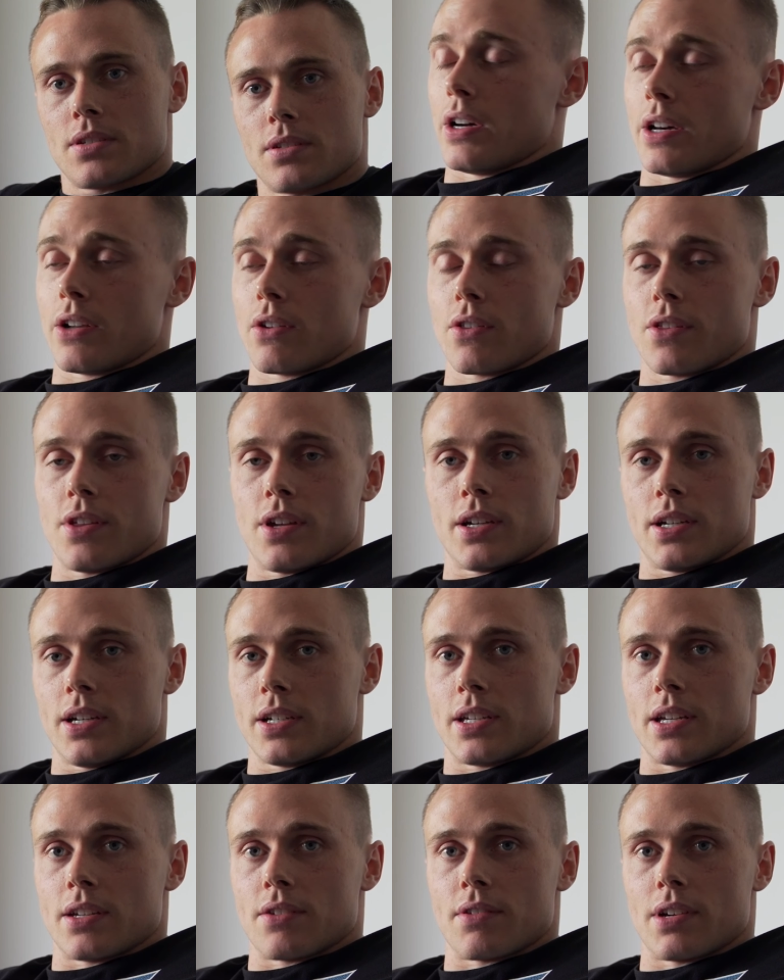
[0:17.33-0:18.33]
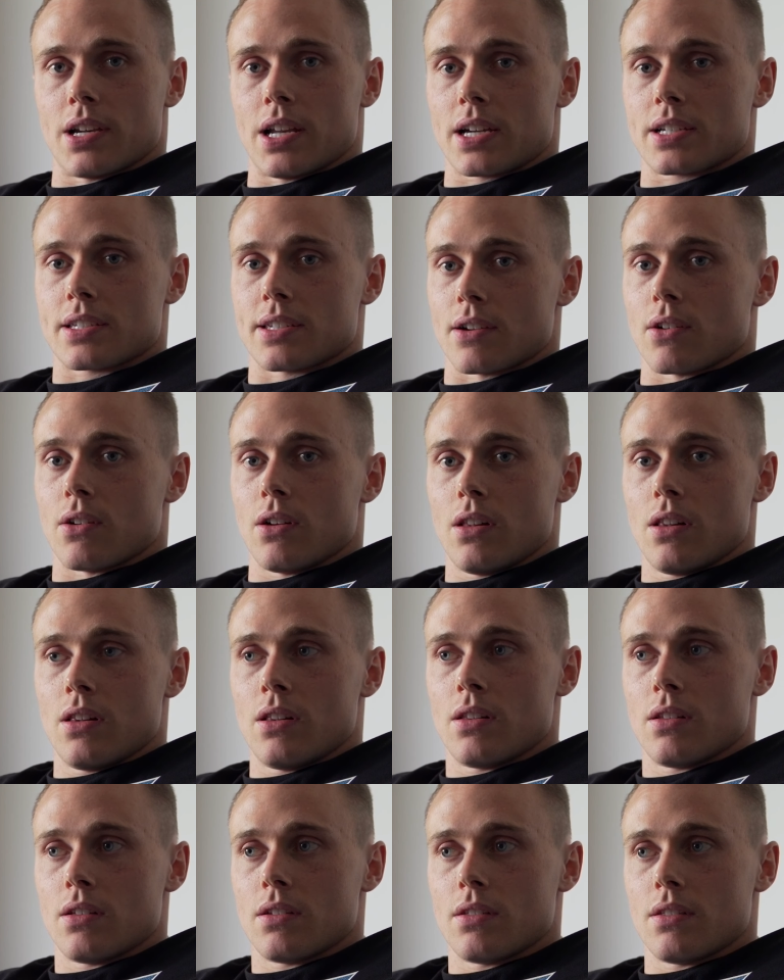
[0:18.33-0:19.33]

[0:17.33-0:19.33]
I don't think I can relax at all.